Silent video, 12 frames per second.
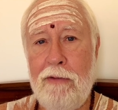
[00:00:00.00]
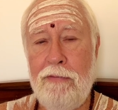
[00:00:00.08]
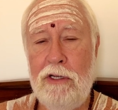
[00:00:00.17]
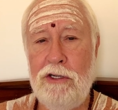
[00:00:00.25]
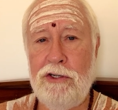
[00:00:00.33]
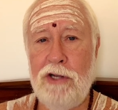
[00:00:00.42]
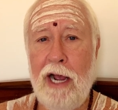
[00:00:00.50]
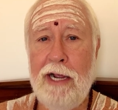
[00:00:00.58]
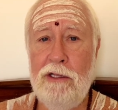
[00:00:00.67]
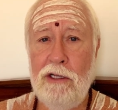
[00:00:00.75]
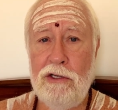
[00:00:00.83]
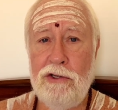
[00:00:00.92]
the
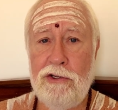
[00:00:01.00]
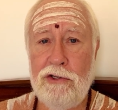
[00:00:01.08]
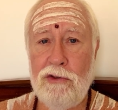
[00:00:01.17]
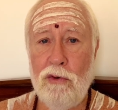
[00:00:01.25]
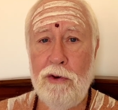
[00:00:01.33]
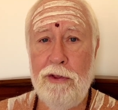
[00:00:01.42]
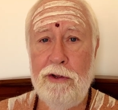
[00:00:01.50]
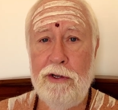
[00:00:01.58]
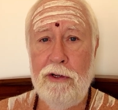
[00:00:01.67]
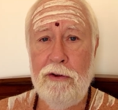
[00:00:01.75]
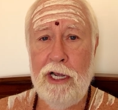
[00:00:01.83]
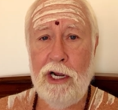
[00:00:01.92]
silence or
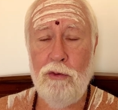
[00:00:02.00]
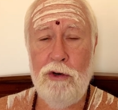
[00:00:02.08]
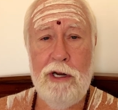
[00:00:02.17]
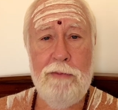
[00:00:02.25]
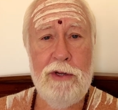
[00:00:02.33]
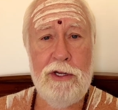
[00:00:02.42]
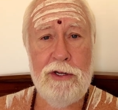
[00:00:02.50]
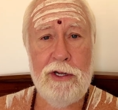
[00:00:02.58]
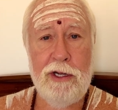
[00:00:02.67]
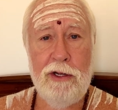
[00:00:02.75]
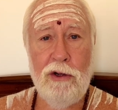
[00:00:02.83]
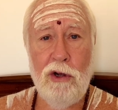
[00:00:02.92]
the
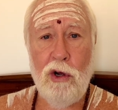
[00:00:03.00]
equanimity